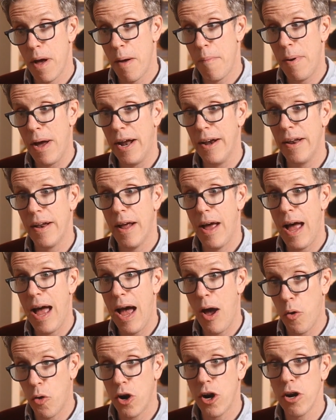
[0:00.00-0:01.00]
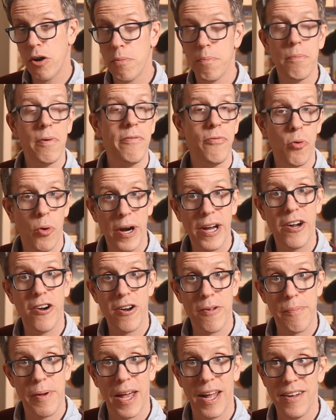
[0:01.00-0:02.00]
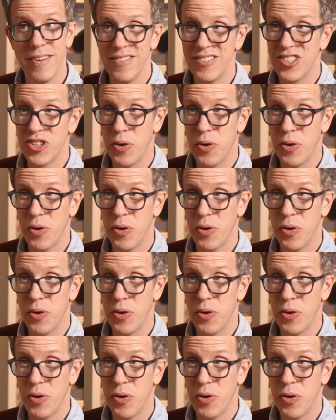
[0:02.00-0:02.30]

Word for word: about an hour before I go to bed.